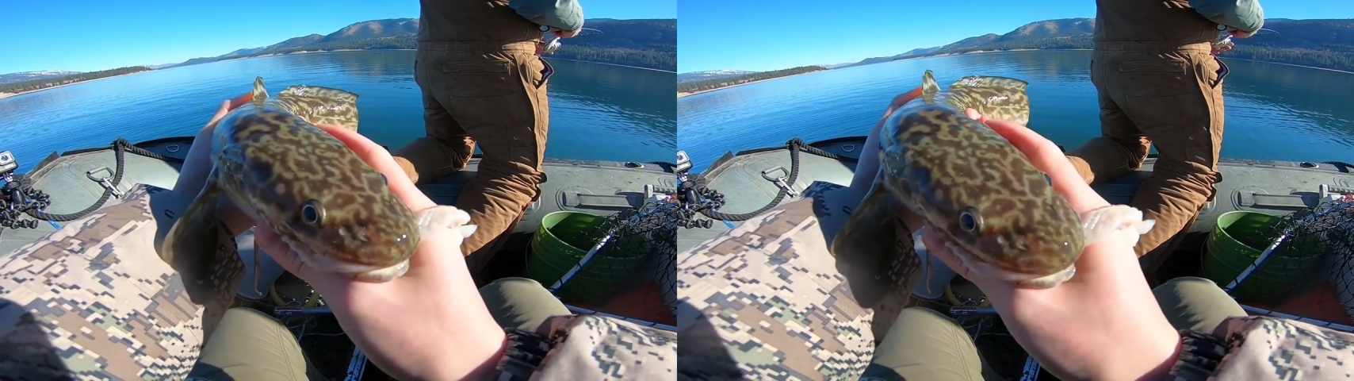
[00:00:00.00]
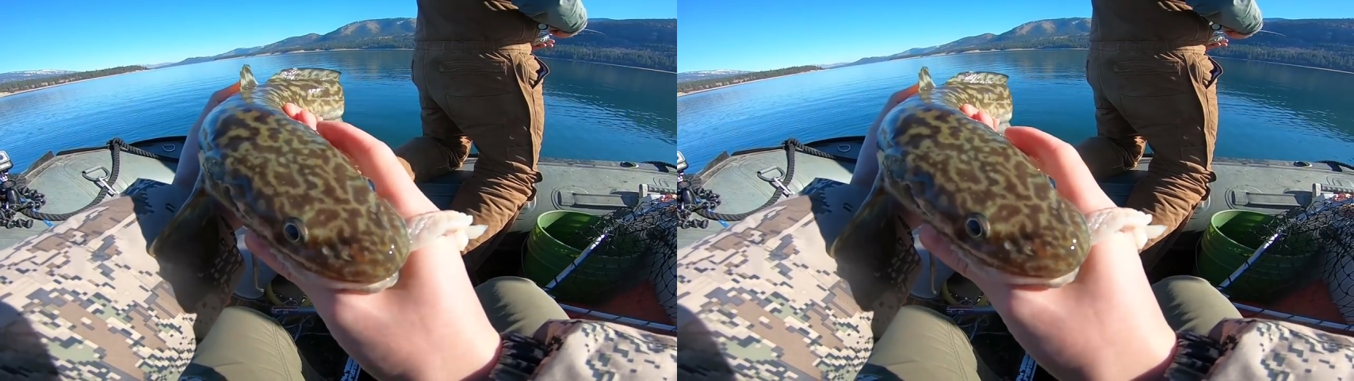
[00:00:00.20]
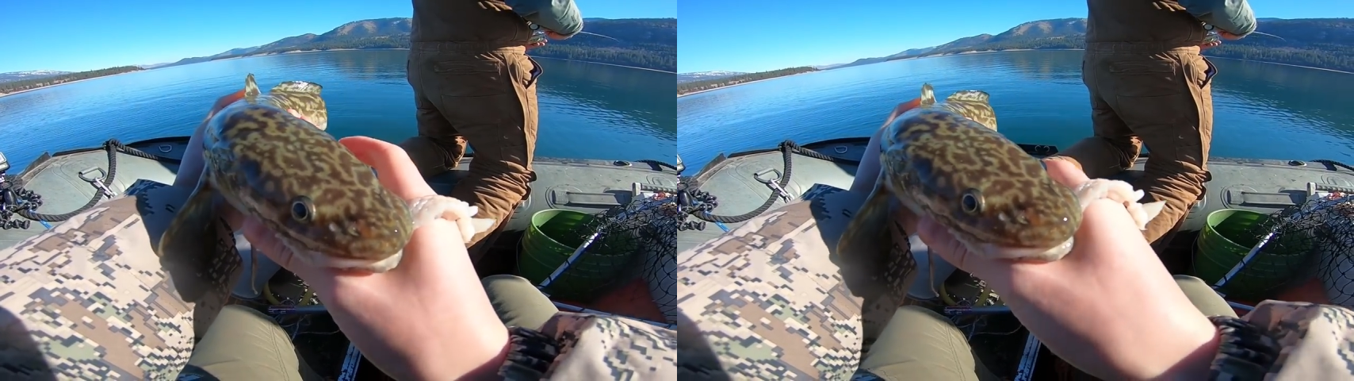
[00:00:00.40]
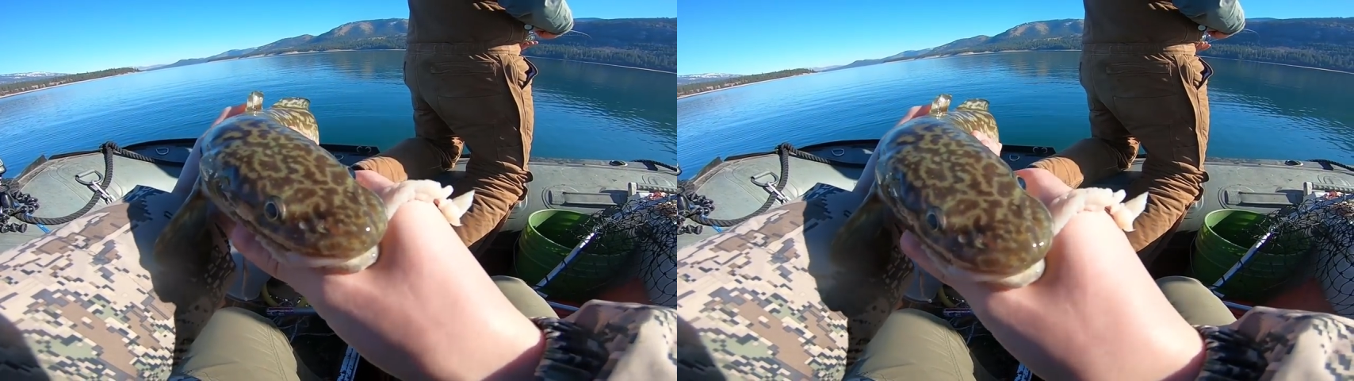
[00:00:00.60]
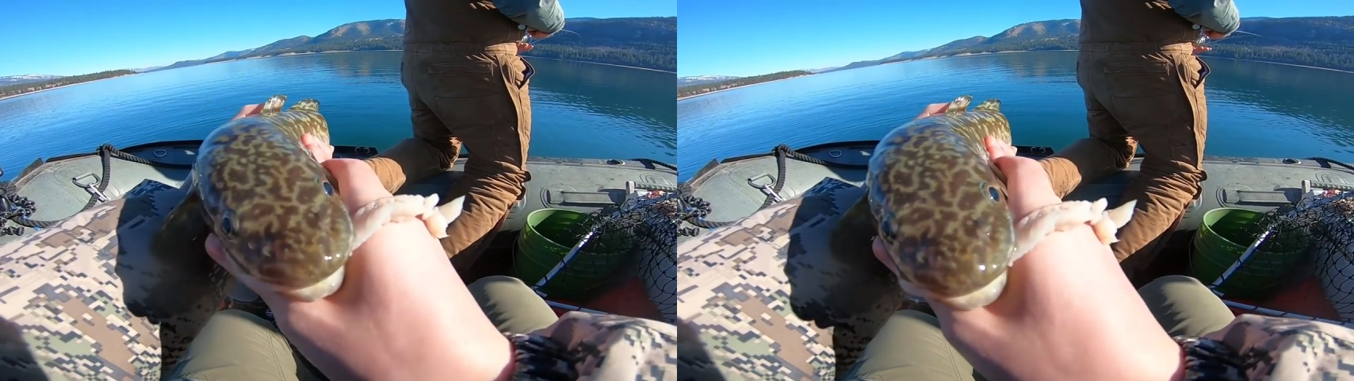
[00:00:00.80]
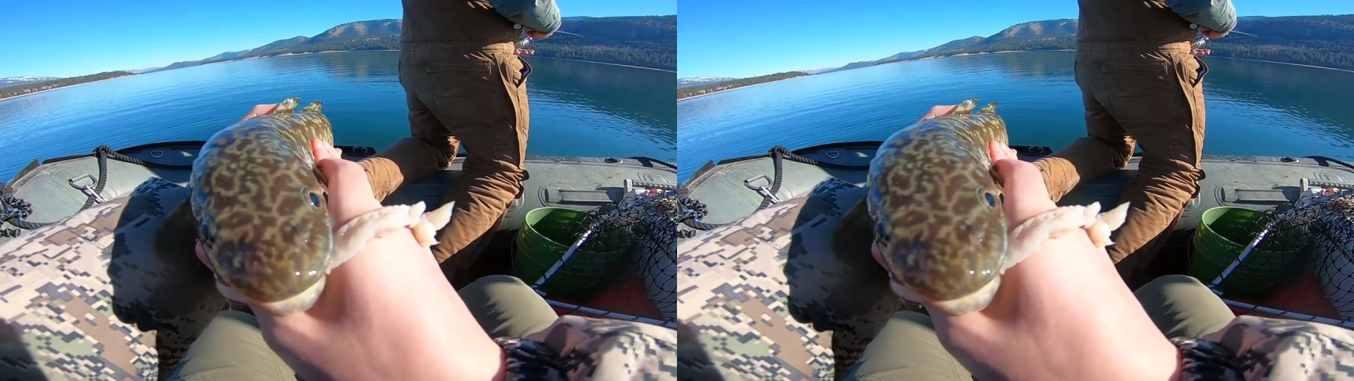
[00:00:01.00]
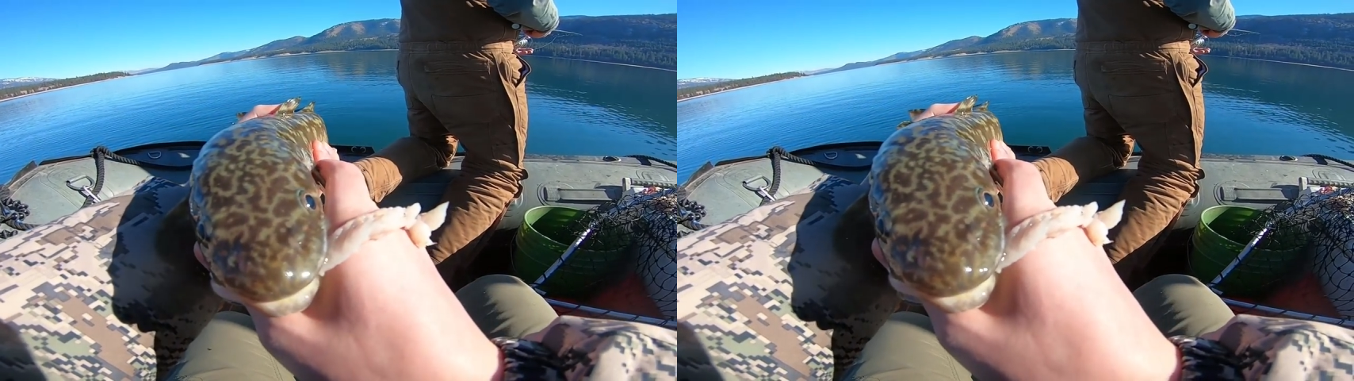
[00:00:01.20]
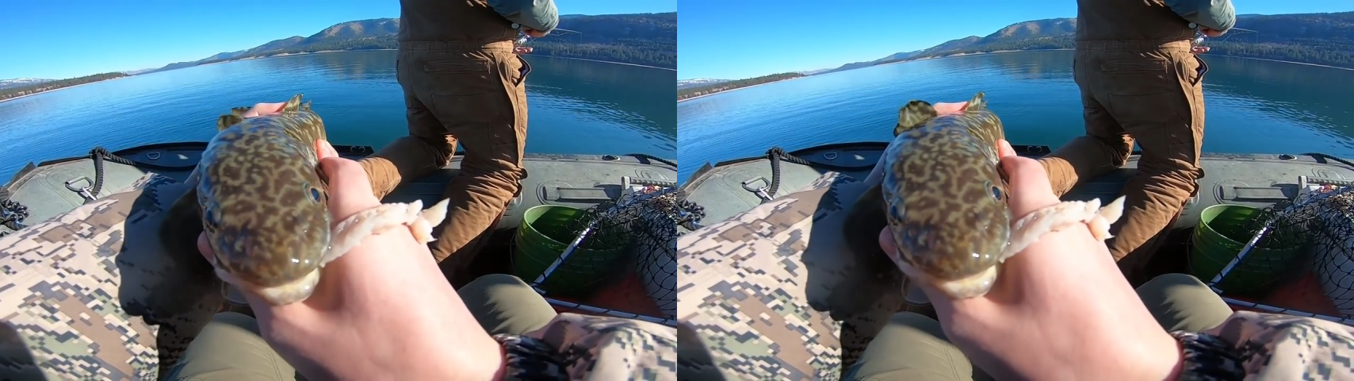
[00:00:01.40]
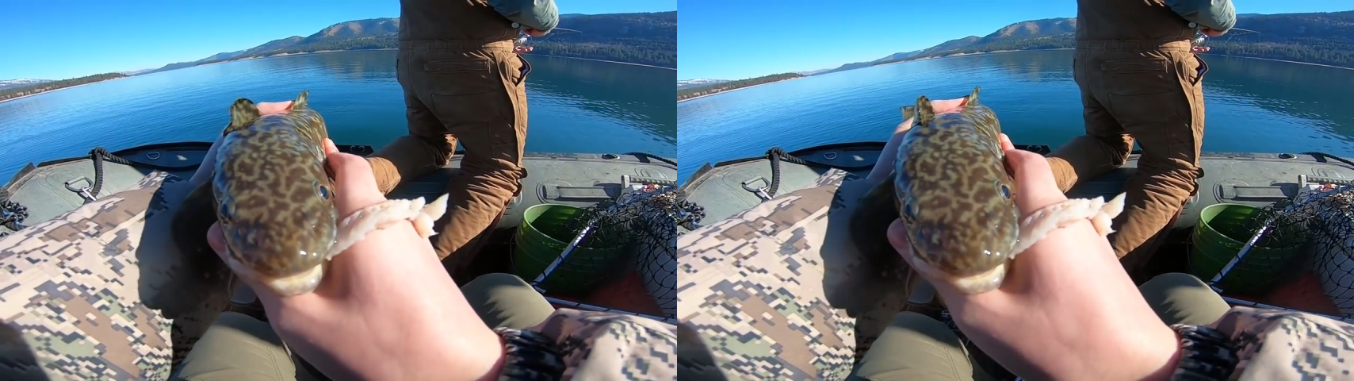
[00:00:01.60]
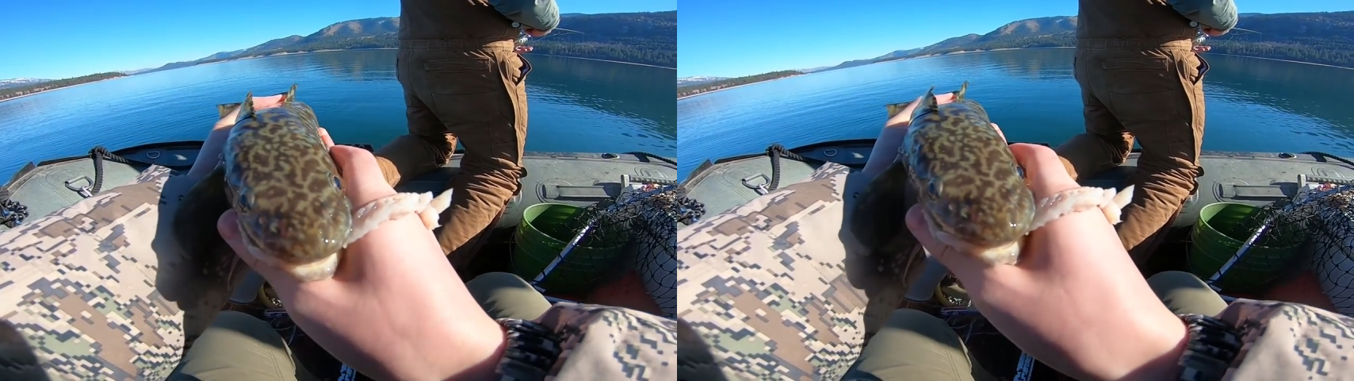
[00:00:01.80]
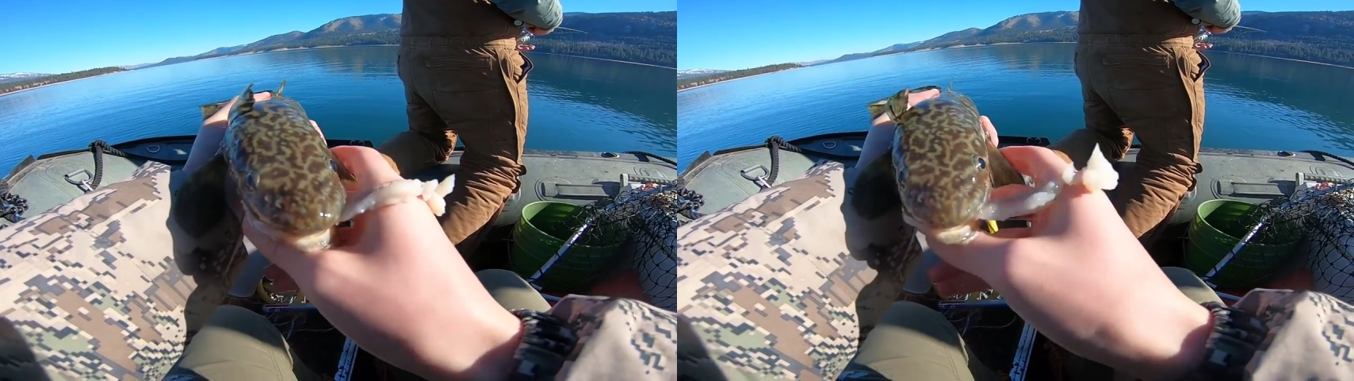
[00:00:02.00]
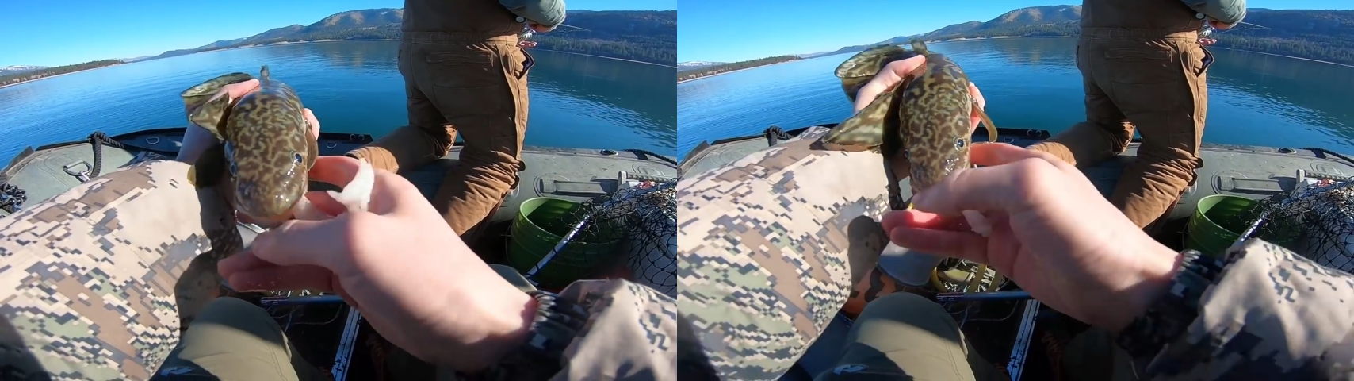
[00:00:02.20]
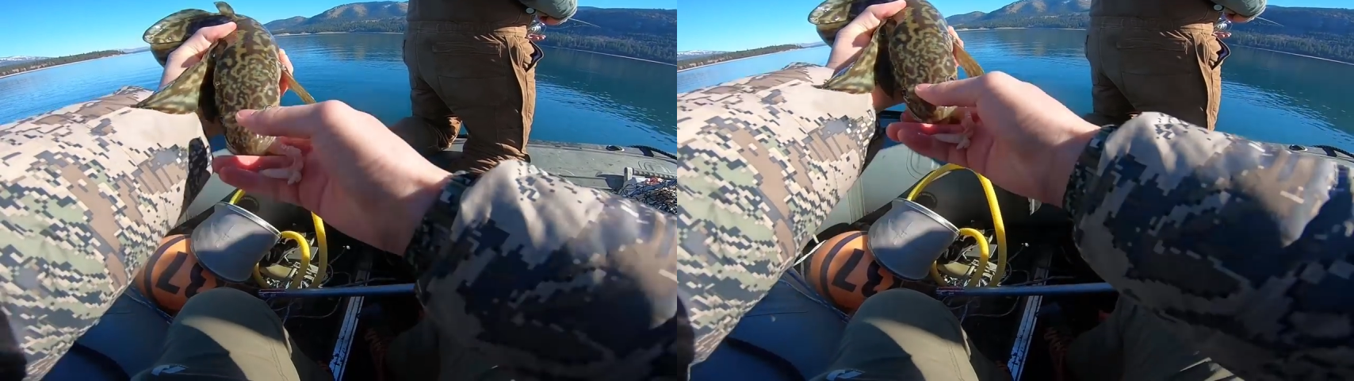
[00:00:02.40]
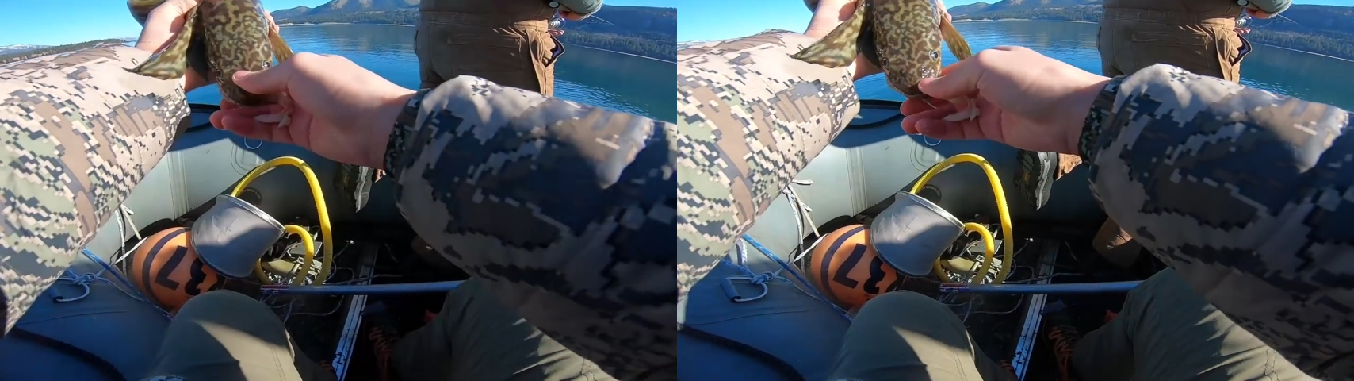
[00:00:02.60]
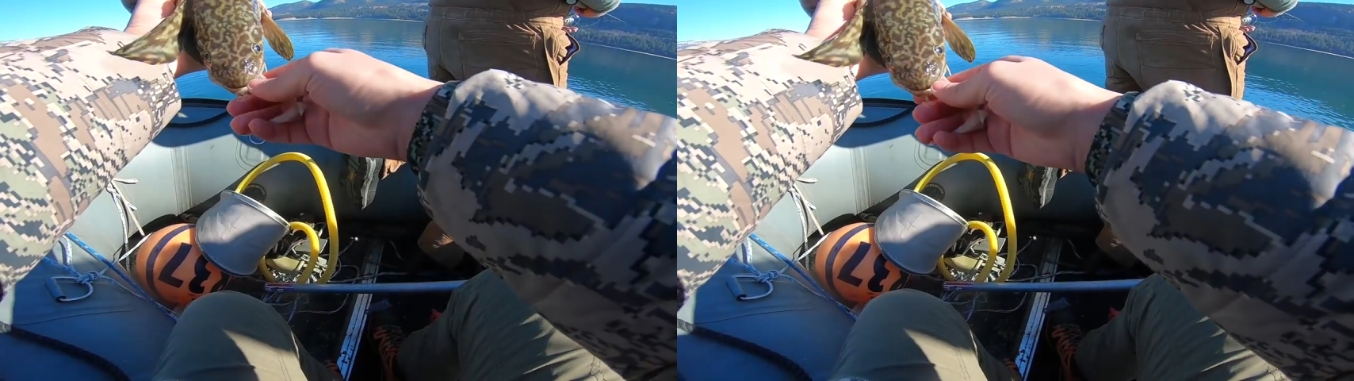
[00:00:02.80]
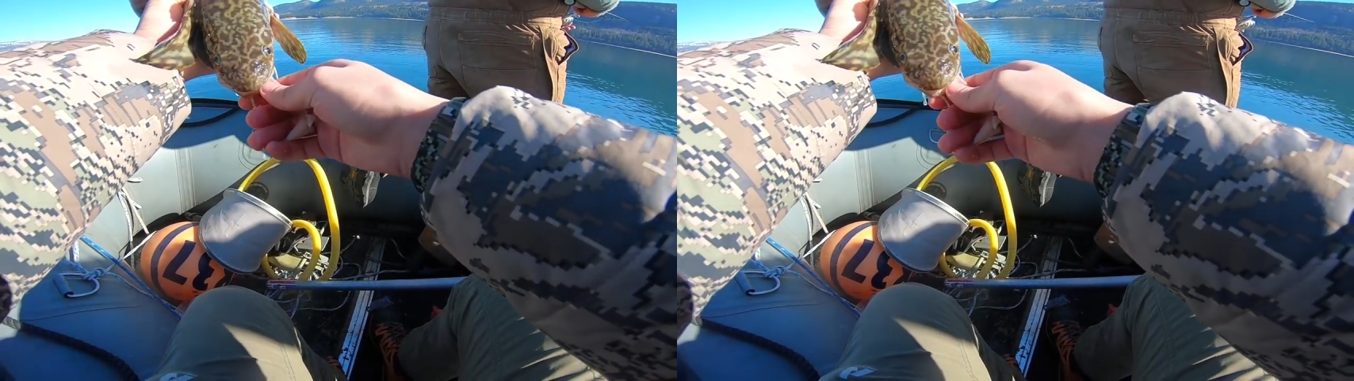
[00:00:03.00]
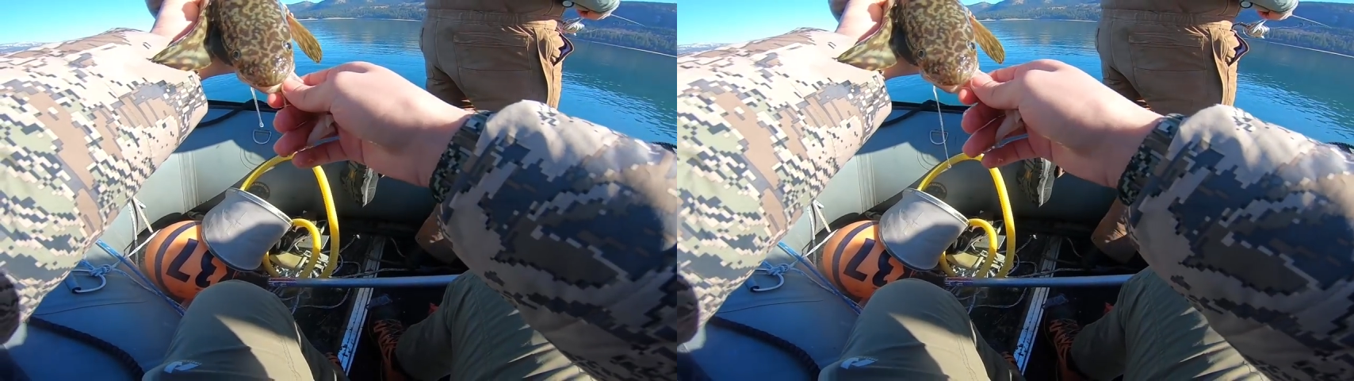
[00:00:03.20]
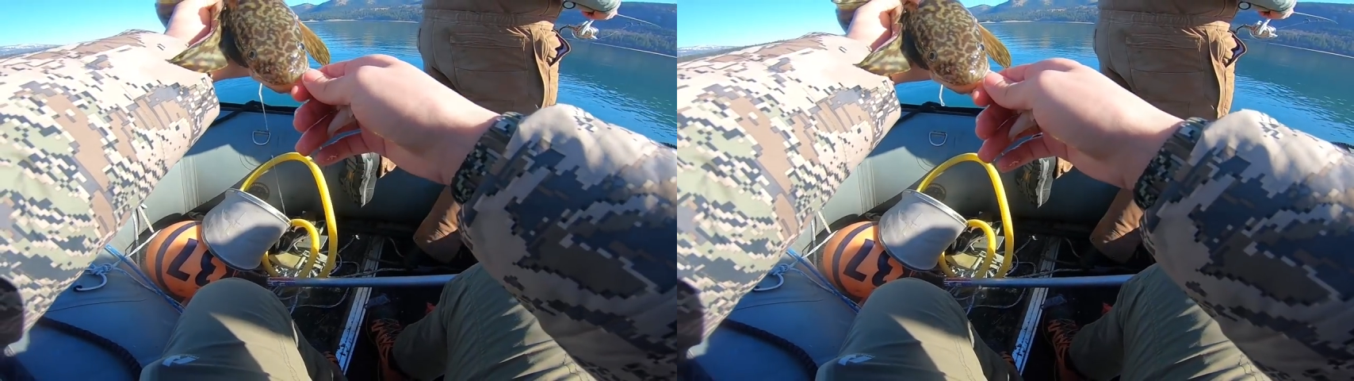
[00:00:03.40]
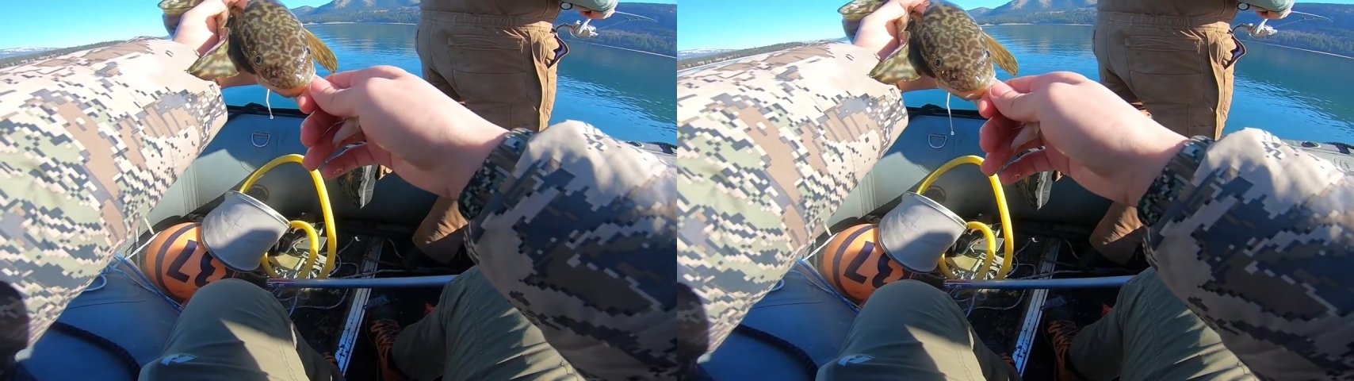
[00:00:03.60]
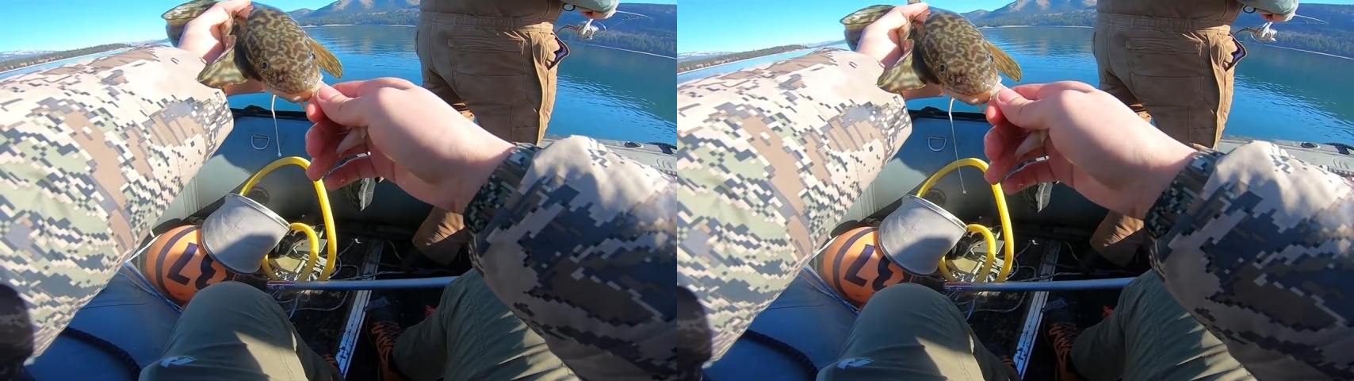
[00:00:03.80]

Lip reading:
(no speaker visible)